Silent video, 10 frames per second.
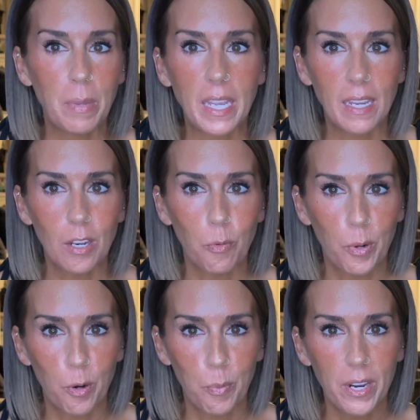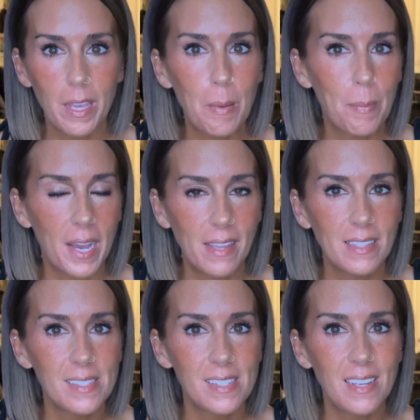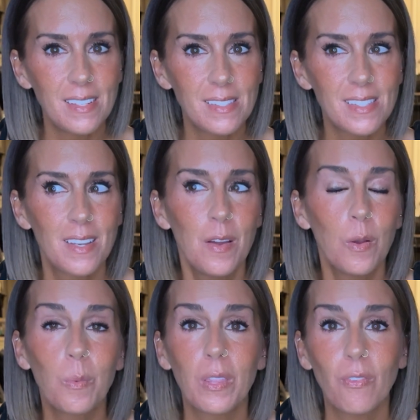being inappropriate behind the scenes with